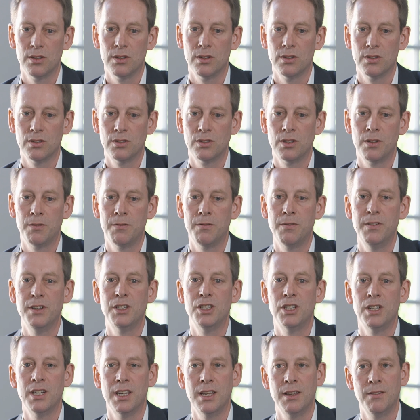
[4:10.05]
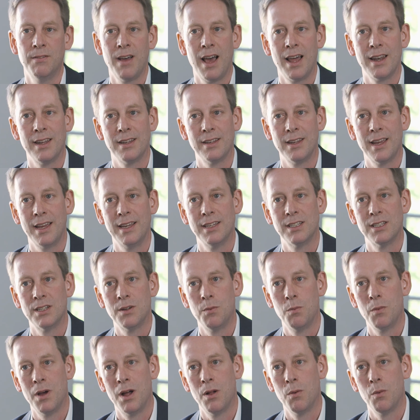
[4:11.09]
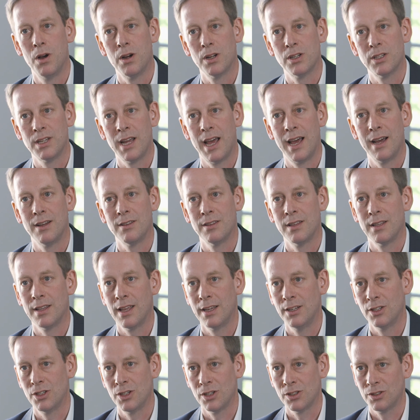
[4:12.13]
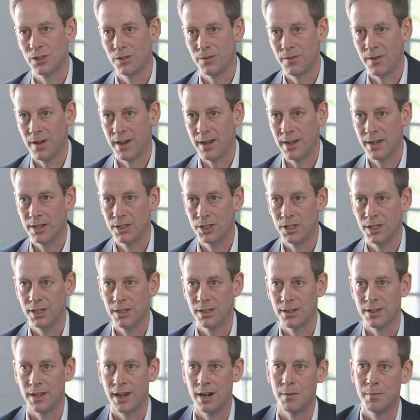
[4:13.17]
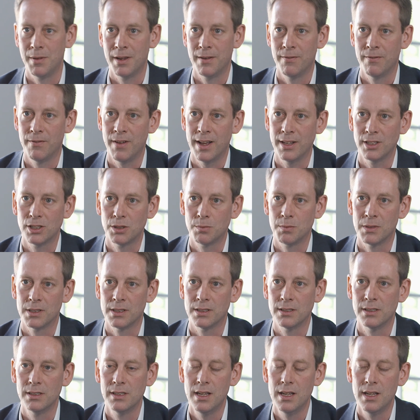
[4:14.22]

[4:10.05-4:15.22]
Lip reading: sufficiently validated and well worked out that they justify a gene therapy investment.